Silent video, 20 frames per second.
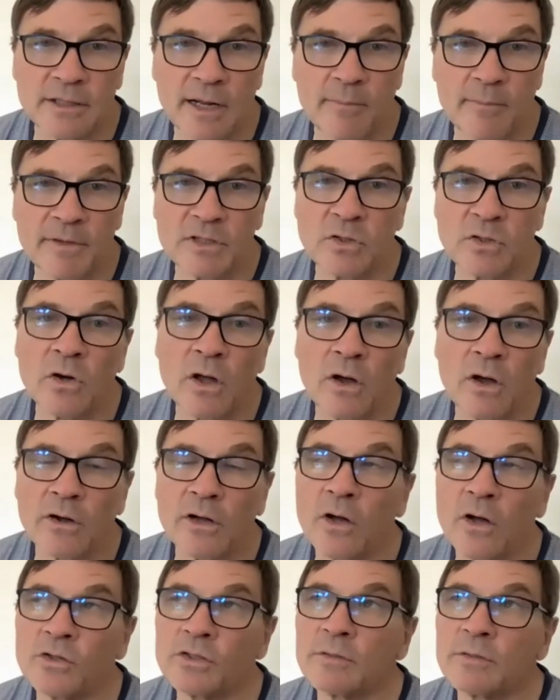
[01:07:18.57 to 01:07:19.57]
And we do mm a hmm. lot of
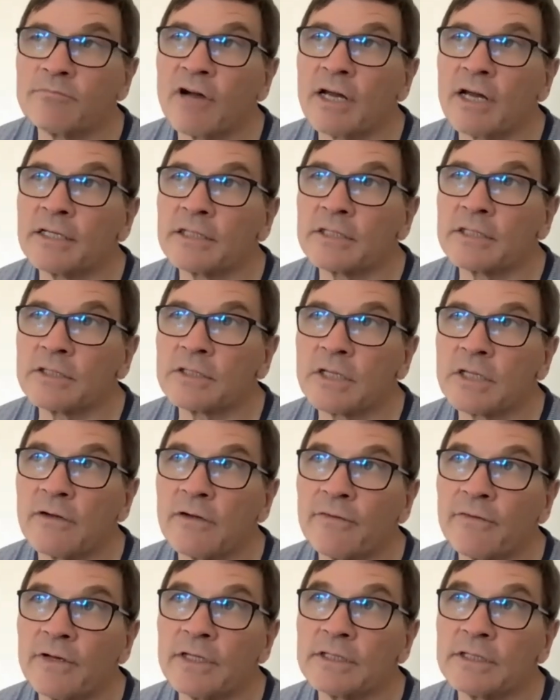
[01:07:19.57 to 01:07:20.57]
coaching practice and
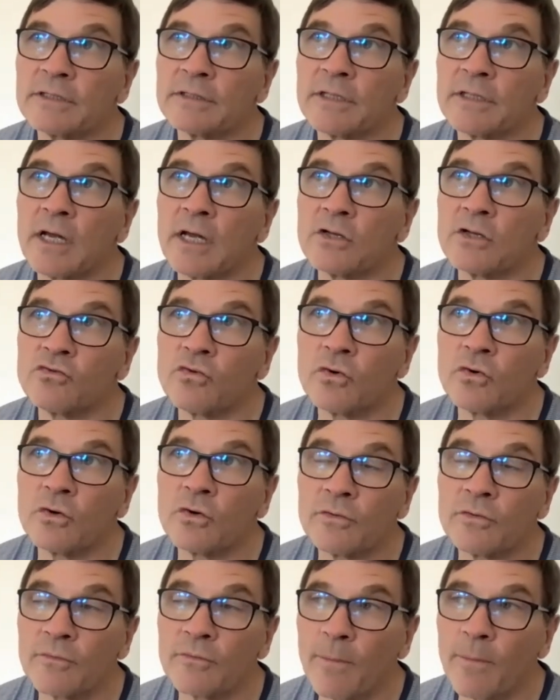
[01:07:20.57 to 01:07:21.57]
stuff, and it's uh,
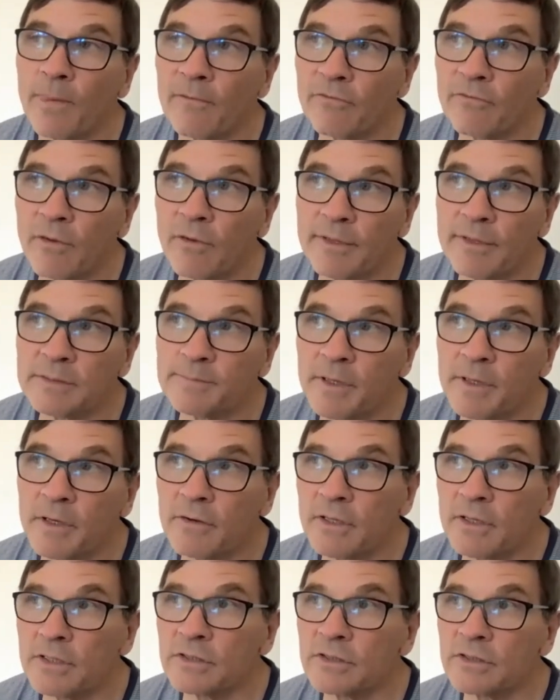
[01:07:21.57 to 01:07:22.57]
drawn from
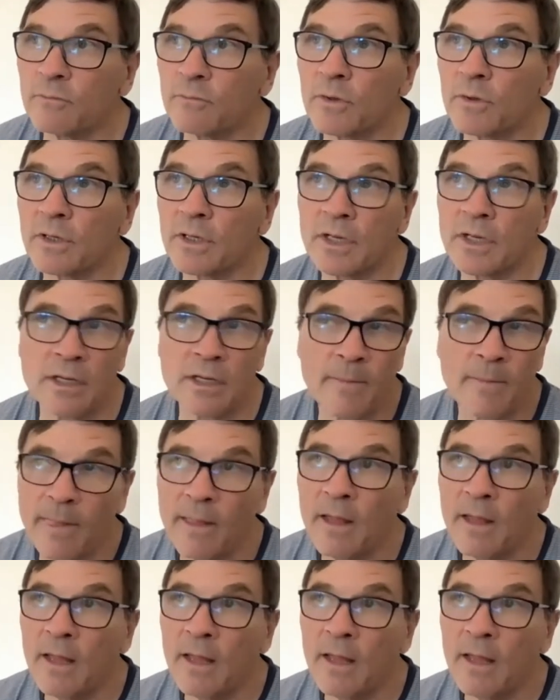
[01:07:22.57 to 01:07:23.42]
experience of working